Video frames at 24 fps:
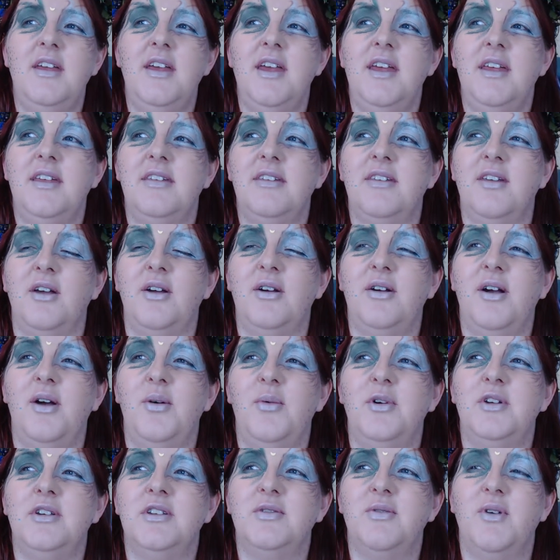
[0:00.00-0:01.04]
So I
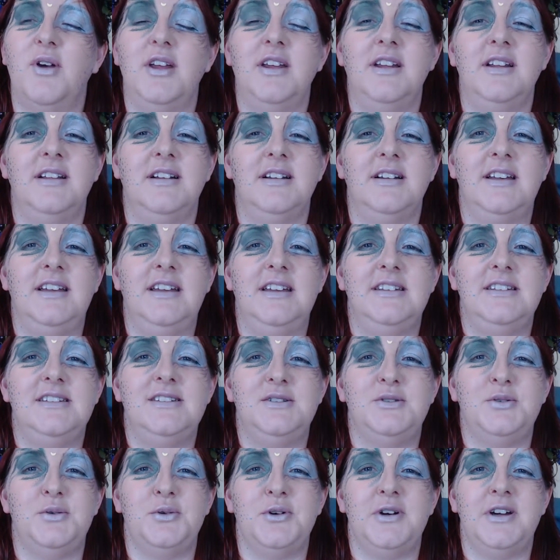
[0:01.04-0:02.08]
want to write a little kid's
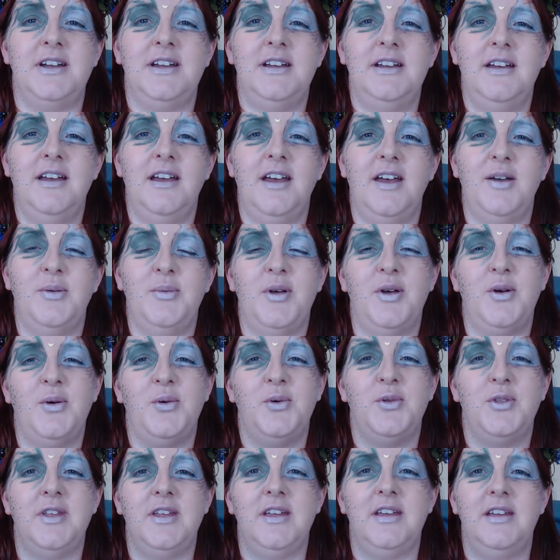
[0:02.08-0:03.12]
story about
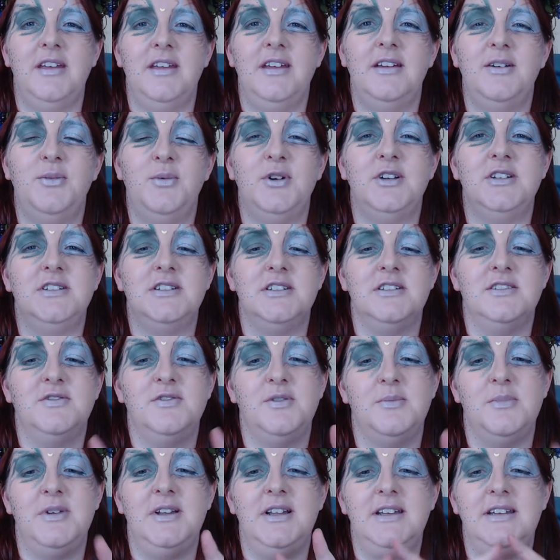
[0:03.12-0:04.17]
all the Witches
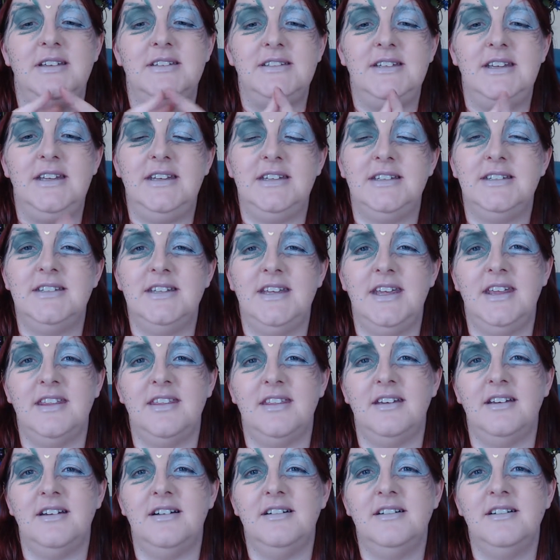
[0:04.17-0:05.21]
Familiars getting
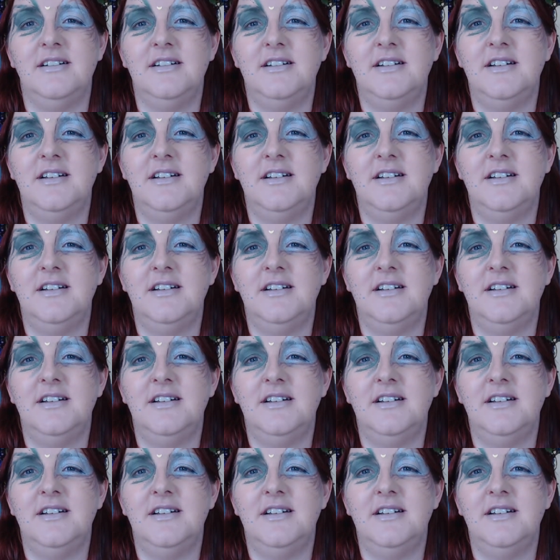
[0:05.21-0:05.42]
together